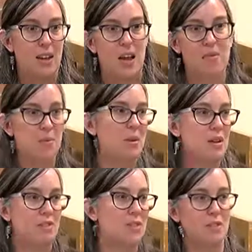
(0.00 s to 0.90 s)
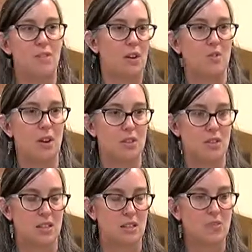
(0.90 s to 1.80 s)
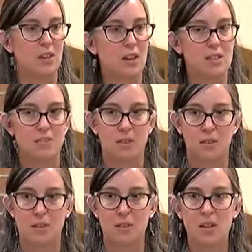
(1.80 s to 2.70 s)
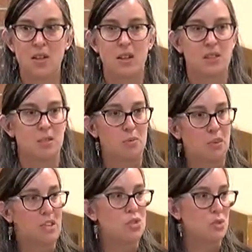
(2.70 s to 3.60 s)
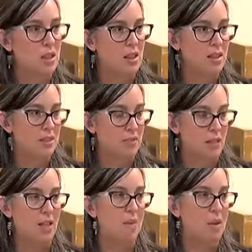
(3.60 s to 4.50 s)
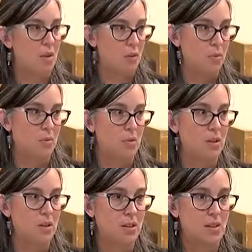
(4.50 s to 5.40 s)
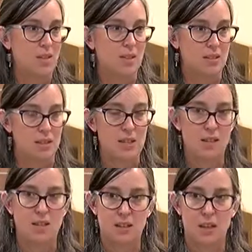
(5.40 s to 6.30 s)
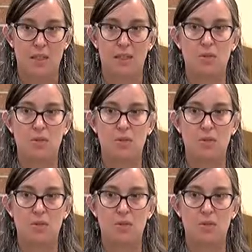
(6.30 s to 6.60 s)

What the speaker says: everybody feels very rushed, and it's very difficult to really jointly develop and own these ideas together.